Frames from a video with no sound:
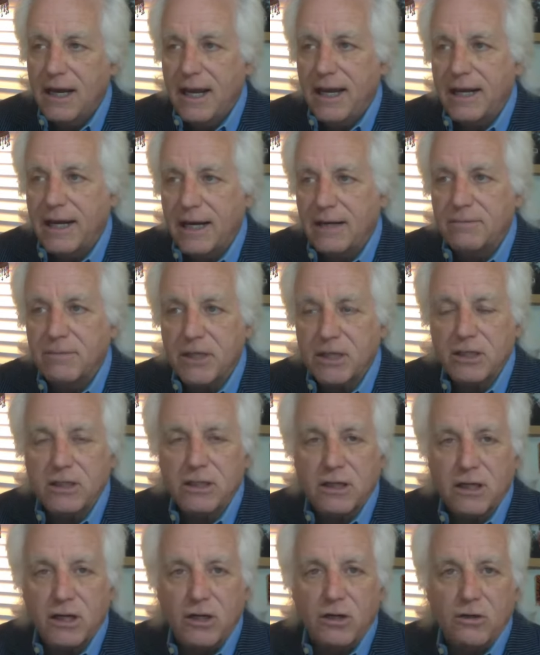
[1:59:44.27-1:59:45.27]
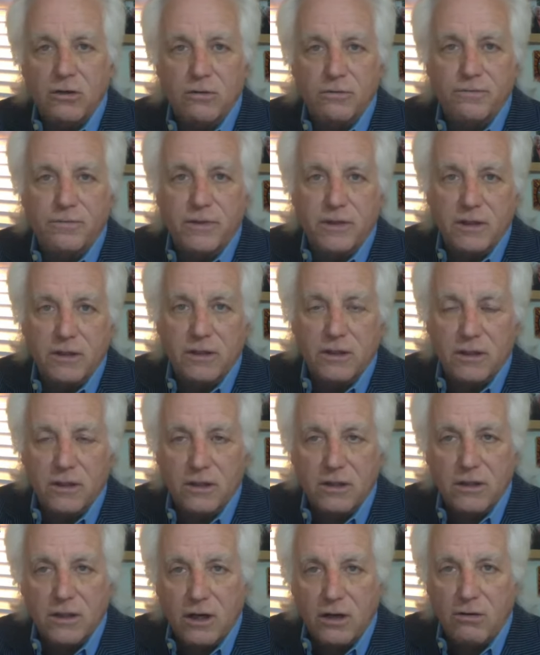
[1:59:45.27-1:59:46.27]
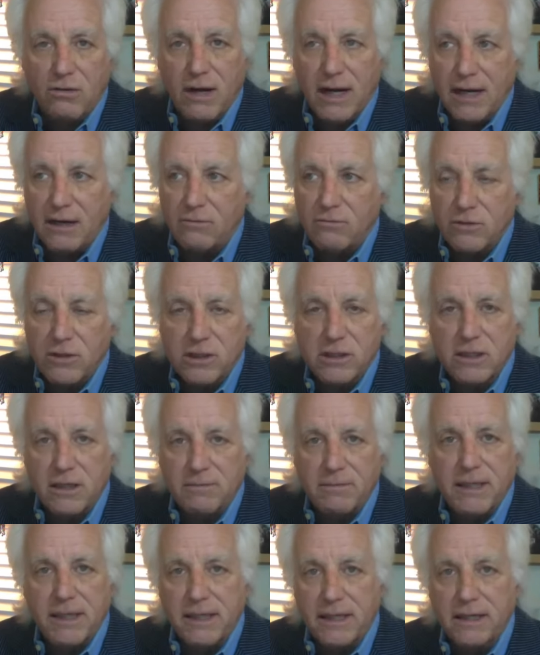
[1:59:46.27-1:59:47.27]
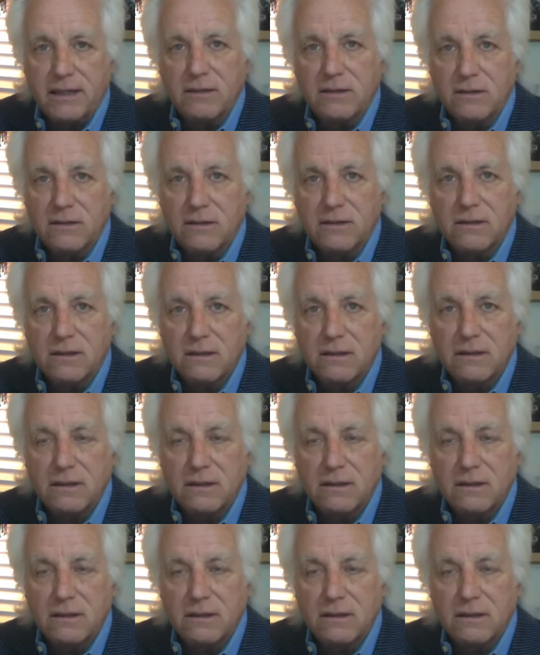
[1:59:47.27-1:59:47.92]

And I'm going to go go out with somebody else.